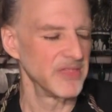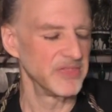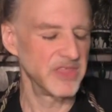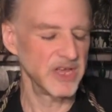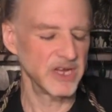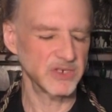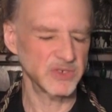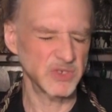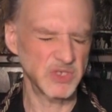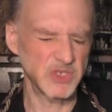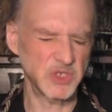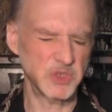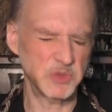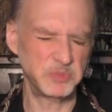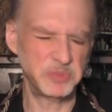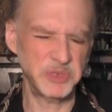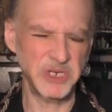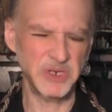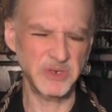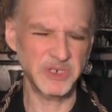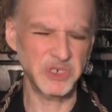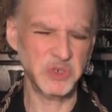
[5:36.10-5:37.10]
their
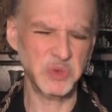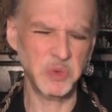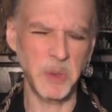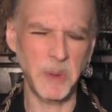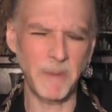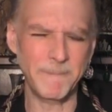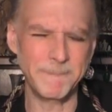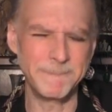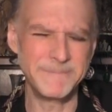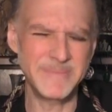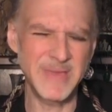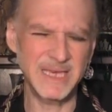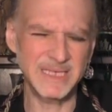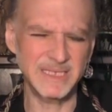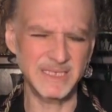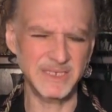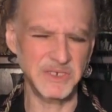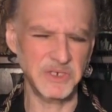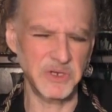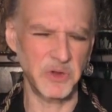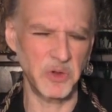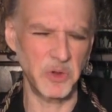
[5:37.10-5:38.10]
spiritual,
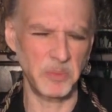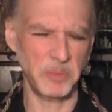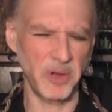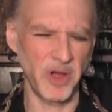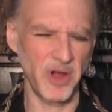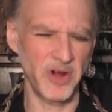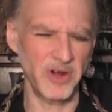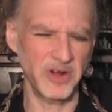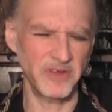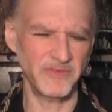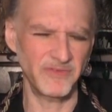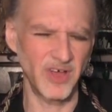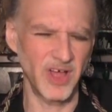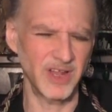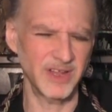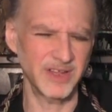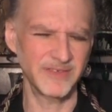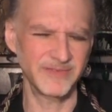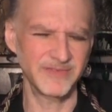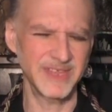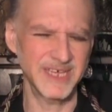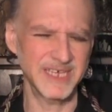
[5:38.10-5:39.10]
mystical part of
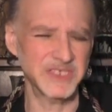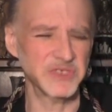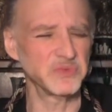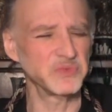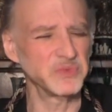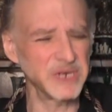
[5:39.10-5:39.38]
all of this,